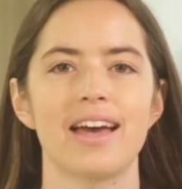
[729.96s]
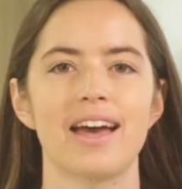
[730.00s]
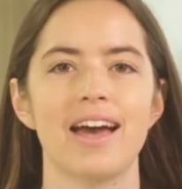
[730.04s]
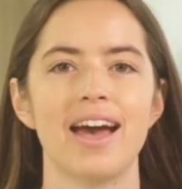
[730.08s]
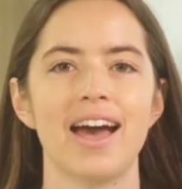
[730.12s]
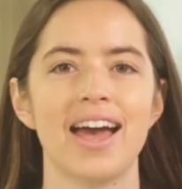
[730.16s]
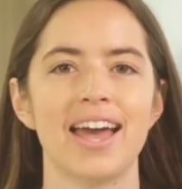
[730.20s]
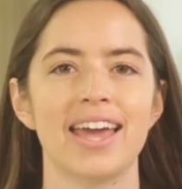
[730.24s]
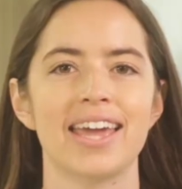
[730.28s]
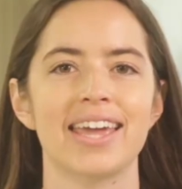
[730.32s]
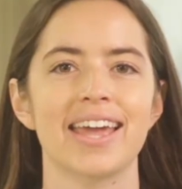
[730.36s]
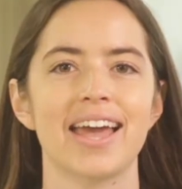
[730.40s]

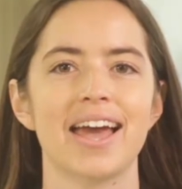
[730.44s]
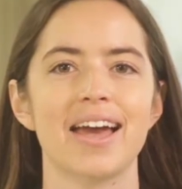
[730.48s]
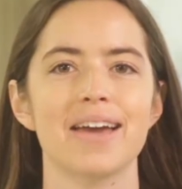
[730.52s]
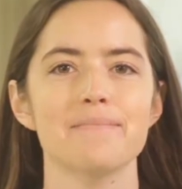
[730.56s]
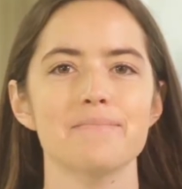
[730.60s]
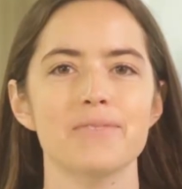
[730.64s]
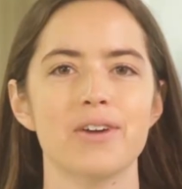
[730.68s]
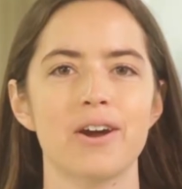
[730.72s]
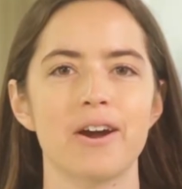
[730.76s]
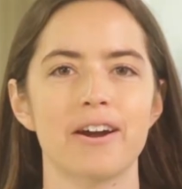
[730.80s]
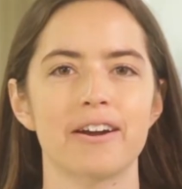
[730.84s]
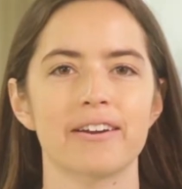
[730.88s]
Hi,
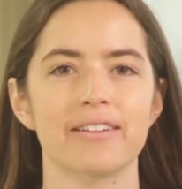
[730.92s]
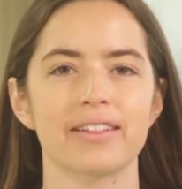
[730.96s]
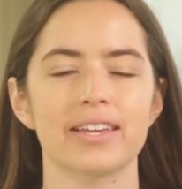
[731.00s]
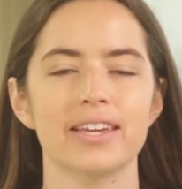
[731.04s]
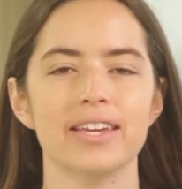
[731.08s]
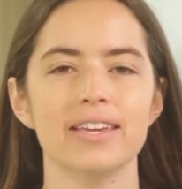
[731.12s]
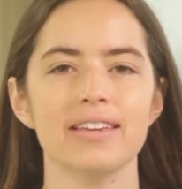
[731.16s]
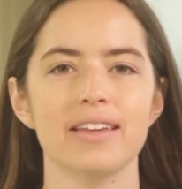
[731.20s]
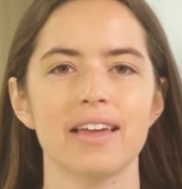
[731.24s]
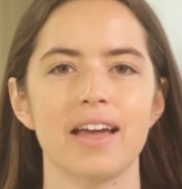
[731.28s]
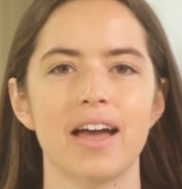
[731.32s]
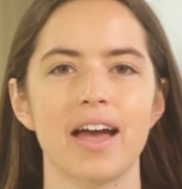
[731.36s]
I'm
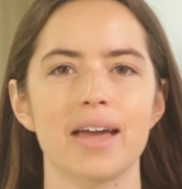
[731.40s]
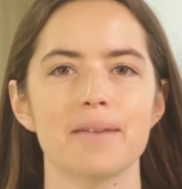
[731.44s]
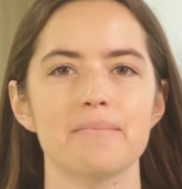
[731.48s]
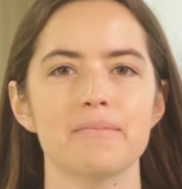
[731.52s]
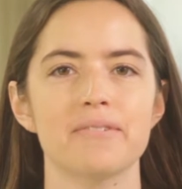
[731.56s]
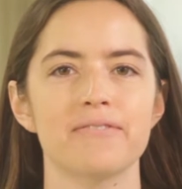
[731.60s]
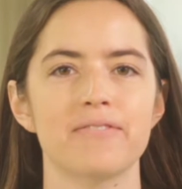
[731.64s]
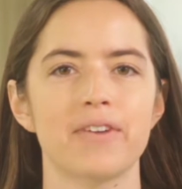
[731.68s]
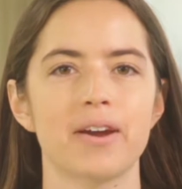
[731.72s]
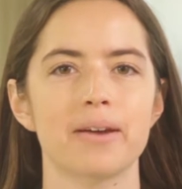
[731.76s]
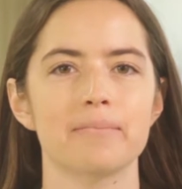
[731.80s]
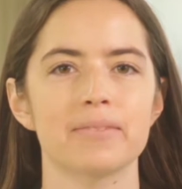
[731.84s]
Carly.
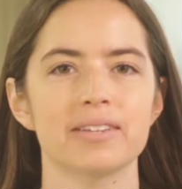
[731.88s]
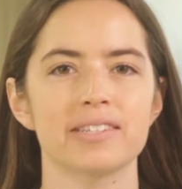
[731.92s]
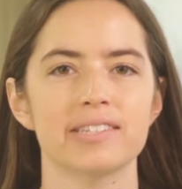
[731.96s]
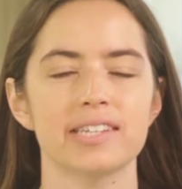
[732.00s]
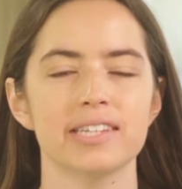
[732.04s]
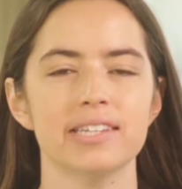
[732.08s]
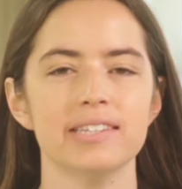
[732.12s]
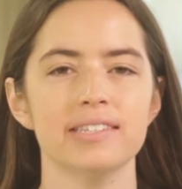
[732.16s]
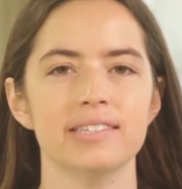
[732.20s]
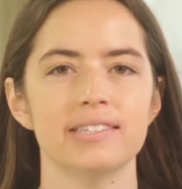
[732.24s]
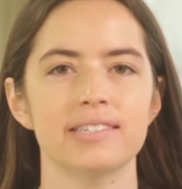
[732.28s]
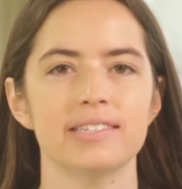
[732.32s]
I'm a
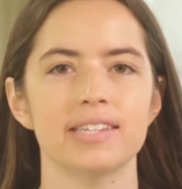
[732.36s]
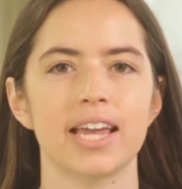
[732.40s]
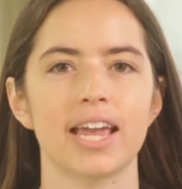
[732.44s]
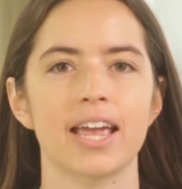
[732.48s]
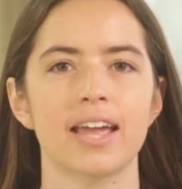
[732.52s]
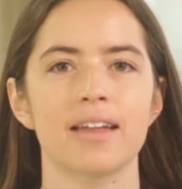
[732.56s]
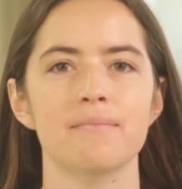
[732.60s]
pharmacist,